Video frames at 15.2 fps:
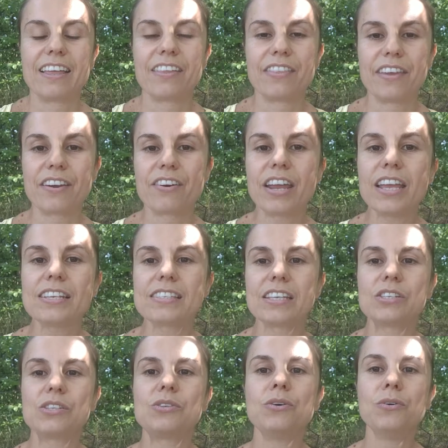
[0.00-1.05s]
There is
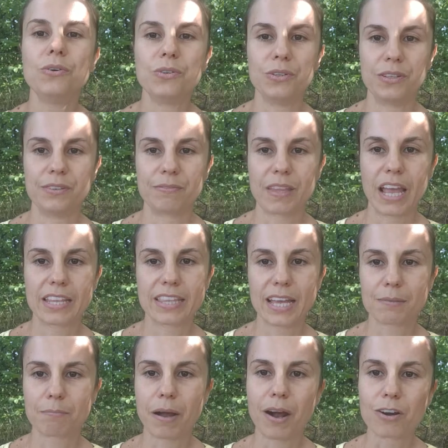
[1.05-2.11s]
a tool, and
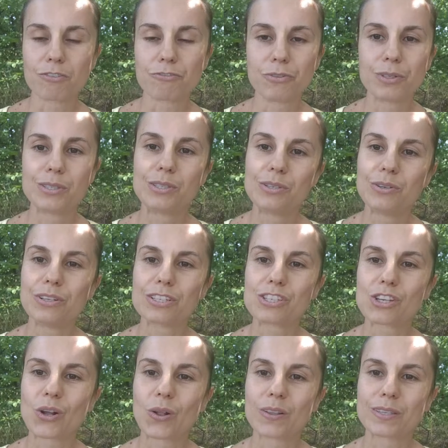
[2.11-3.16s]
that powerful tool
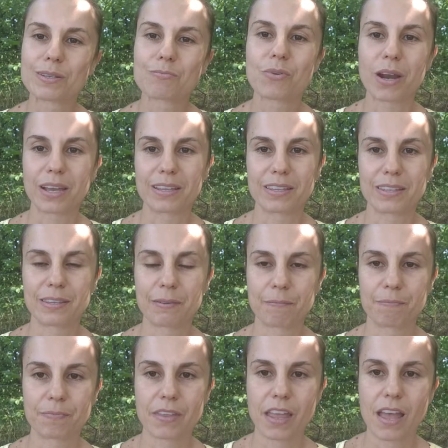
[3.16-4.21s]
is called the breath.
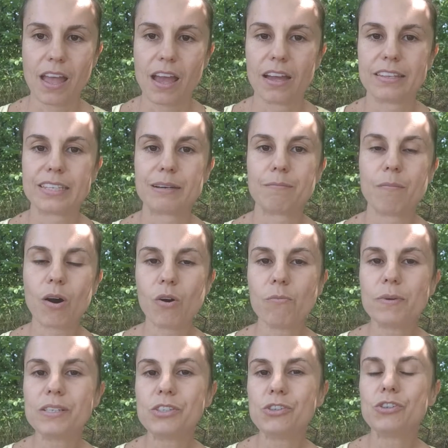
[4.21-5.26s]
The
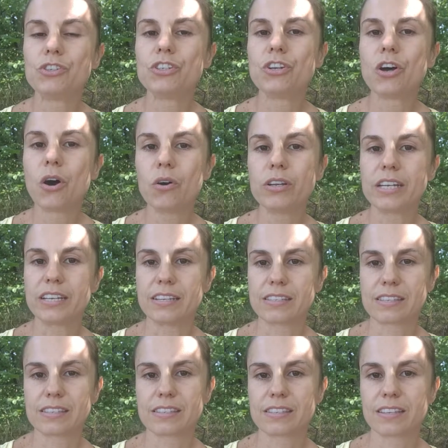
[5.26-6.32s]
moment you
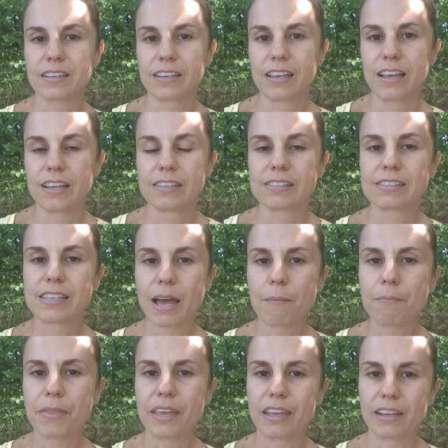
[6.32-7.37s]
notice
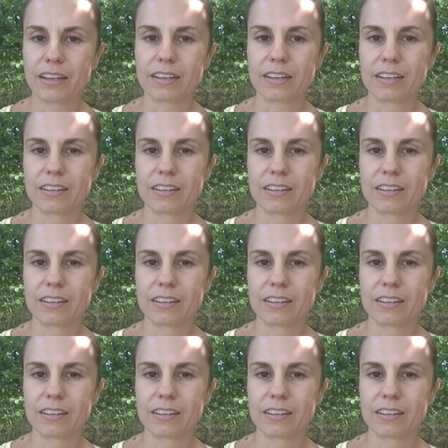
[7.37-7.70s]
something